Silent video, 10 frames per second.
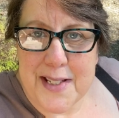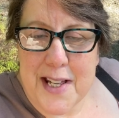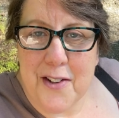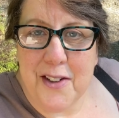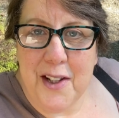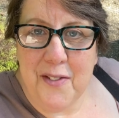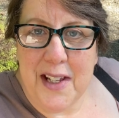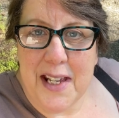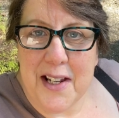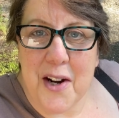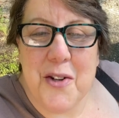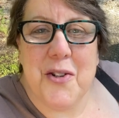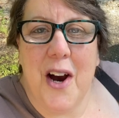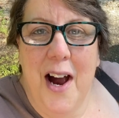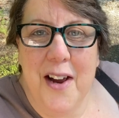that are living in our
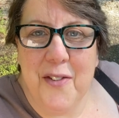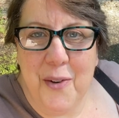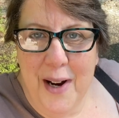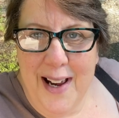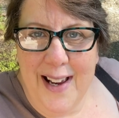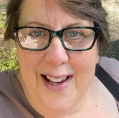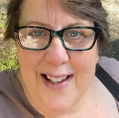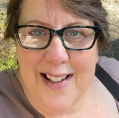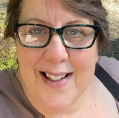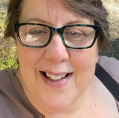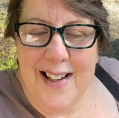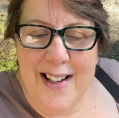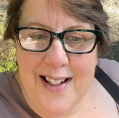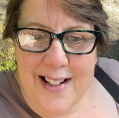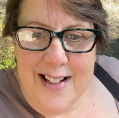driveway.
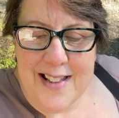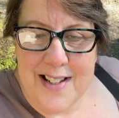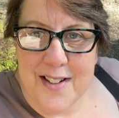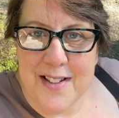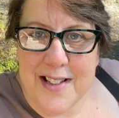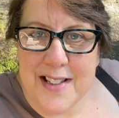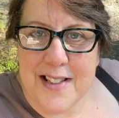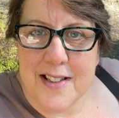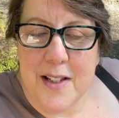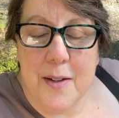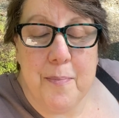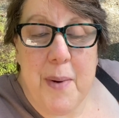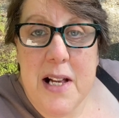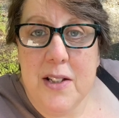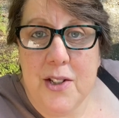There's
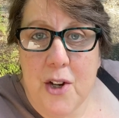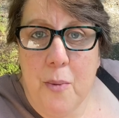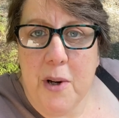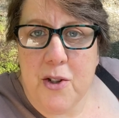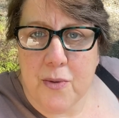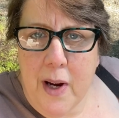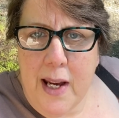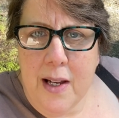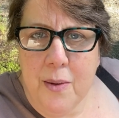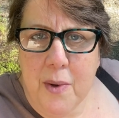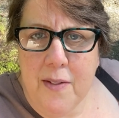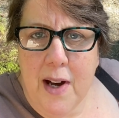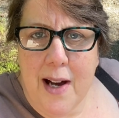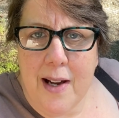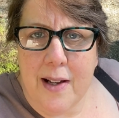been so much rain. We
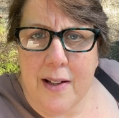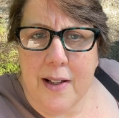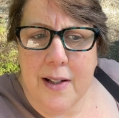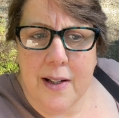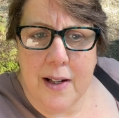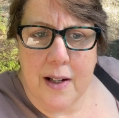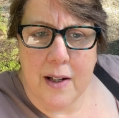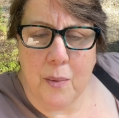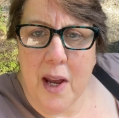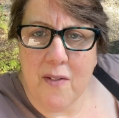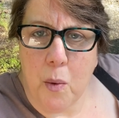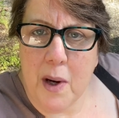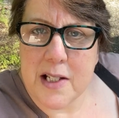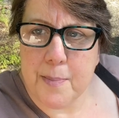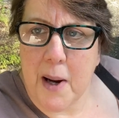have a
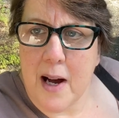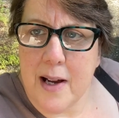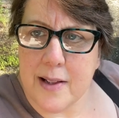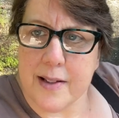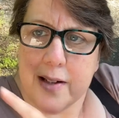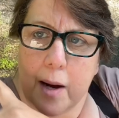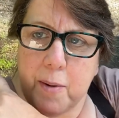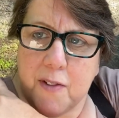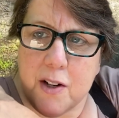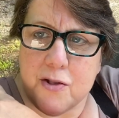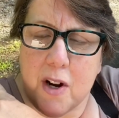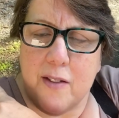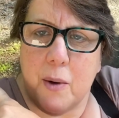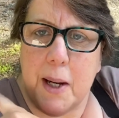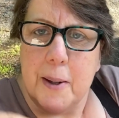wet spot at the top of our
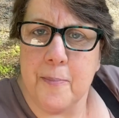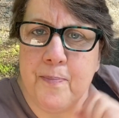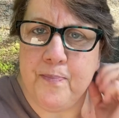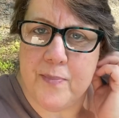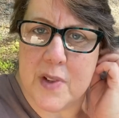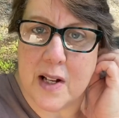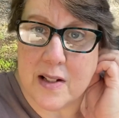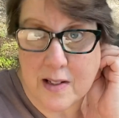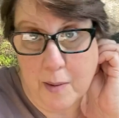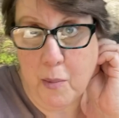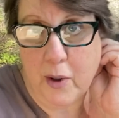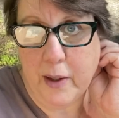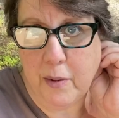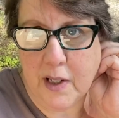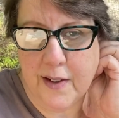driveway that at some
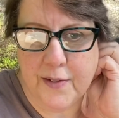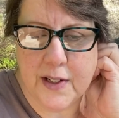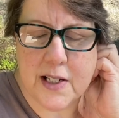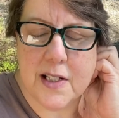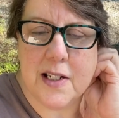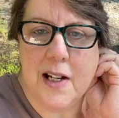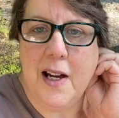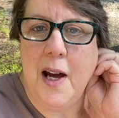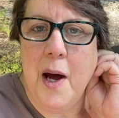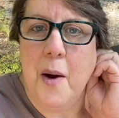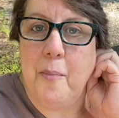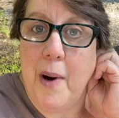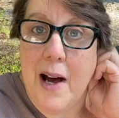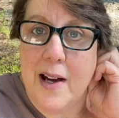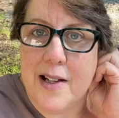point will get fixed.
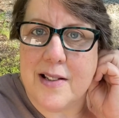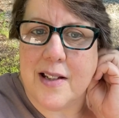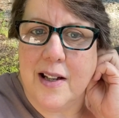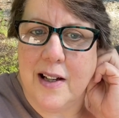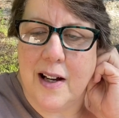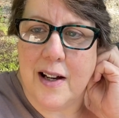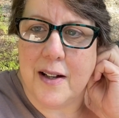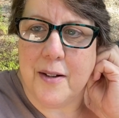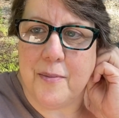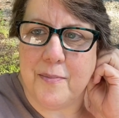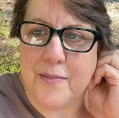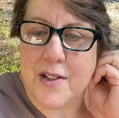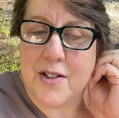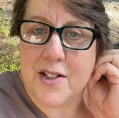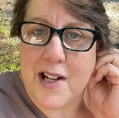But
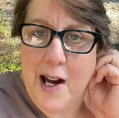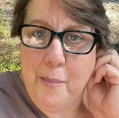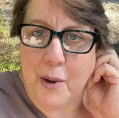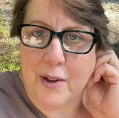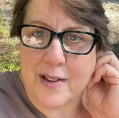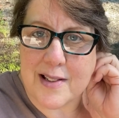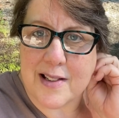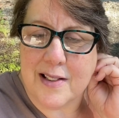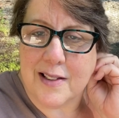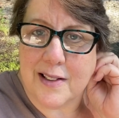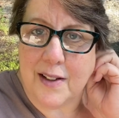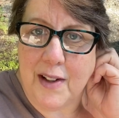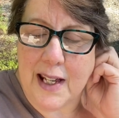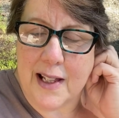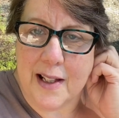there's tadpoles
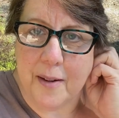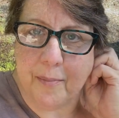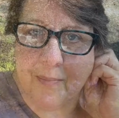living in them.